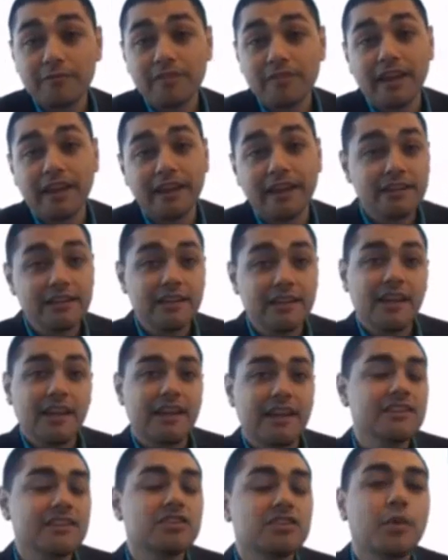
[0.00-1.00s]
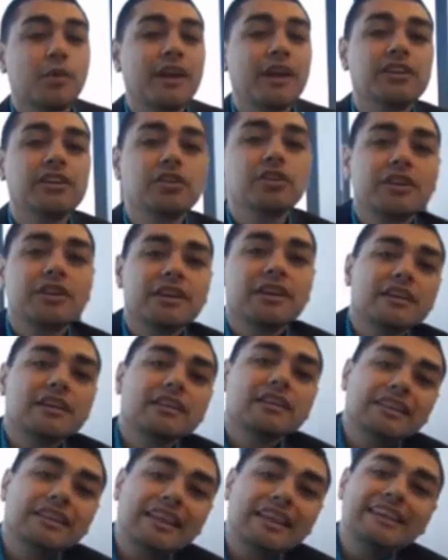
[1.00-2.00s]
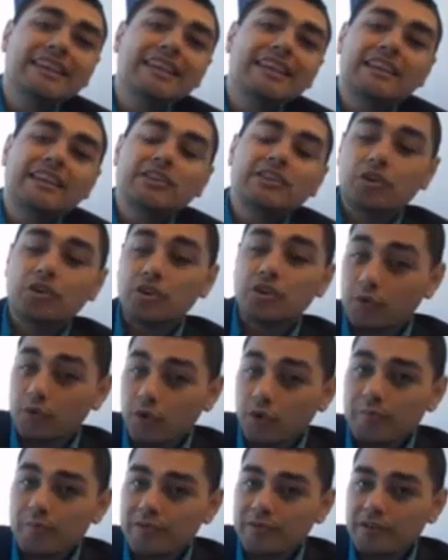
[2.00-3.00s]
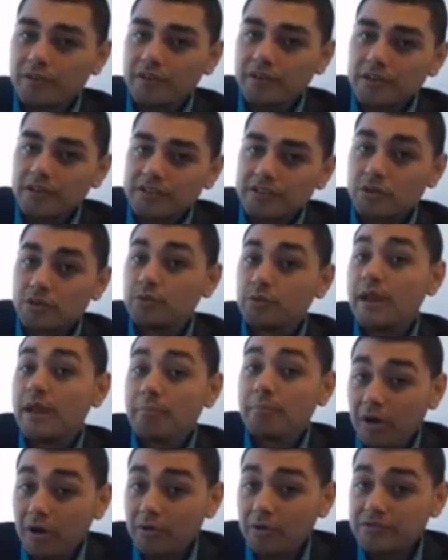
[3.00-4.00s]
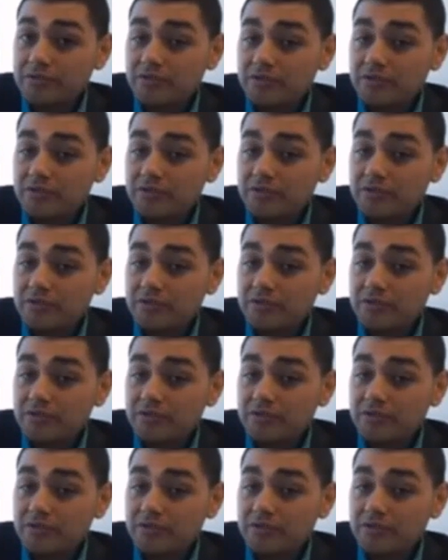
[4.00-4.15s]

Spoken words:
Okay, and this way you can link in your group to that post.